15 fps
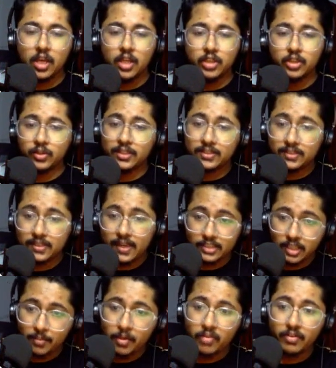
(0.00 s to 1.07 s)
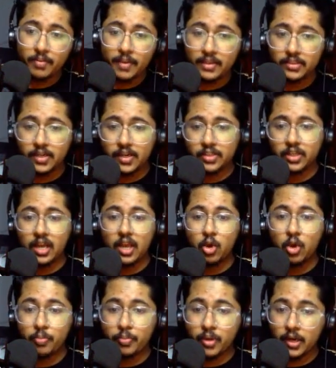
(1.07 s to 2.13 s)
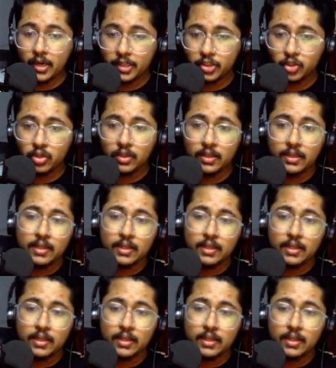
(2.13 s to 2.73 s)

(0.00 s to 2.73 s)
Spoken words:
So this is an example of demand generation. I hope you understood.